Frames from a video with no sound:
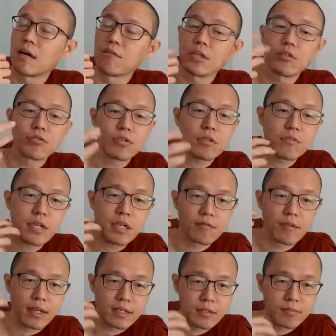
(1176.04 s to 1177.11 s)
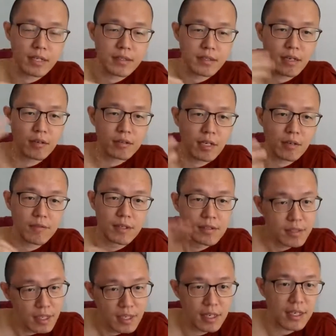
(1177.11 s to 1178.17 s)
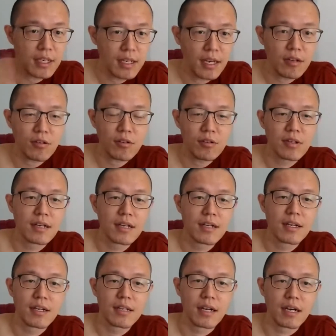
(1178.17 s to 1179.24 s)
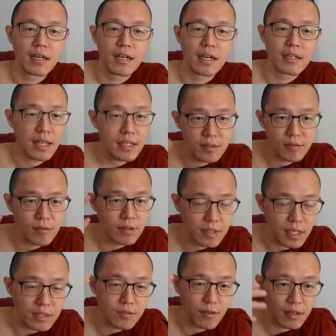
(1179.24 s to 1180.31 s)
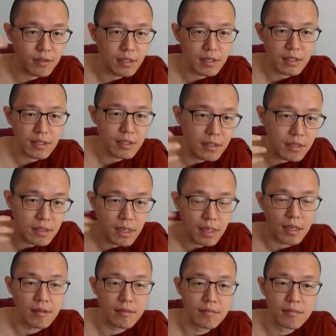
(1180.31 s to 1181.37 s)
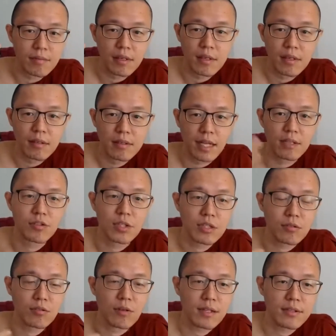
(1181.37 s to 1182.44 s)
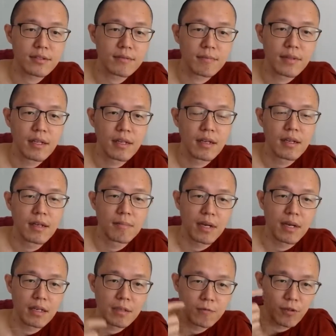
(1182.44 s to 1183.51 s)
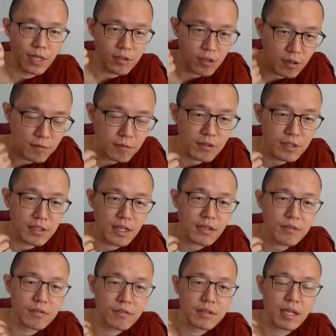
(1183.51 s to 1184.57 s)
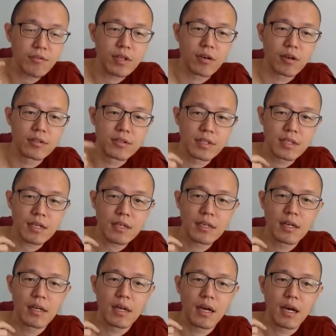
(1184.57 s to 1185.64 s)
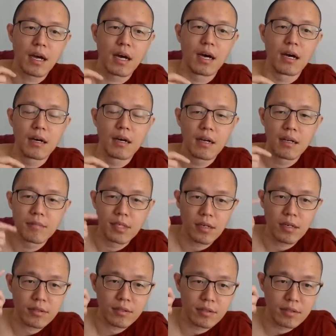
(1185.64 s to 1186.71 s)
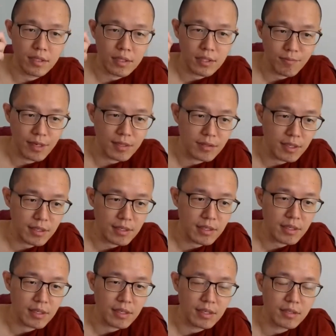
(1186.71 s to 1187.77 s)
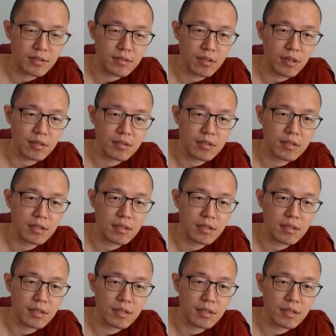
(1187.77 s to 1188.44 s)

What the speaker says: usual way of expressing ourselves is, hey, hello. Yeah, and that's very natural to us. But if we are thoughtful enough, then we consider, because this person is not